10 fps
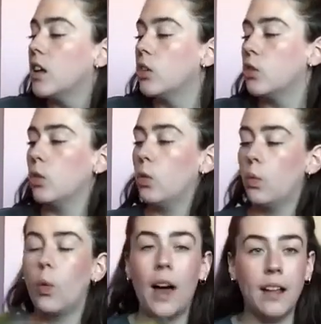So
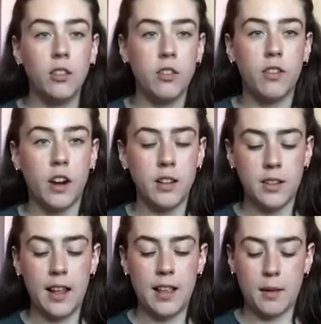what I'll do
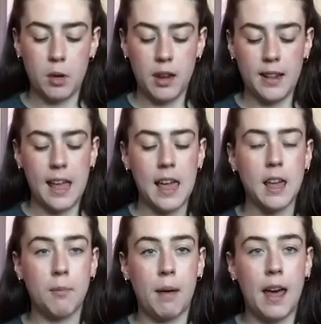first is I'm going to
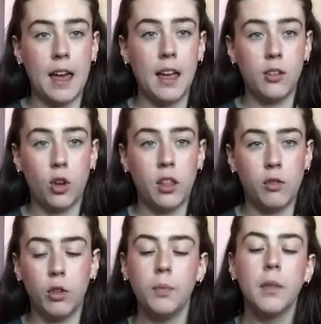take my toilet
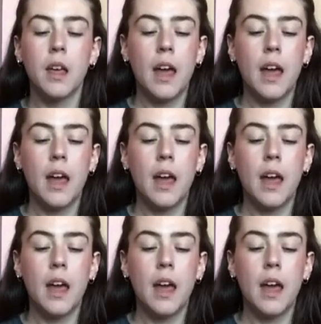roll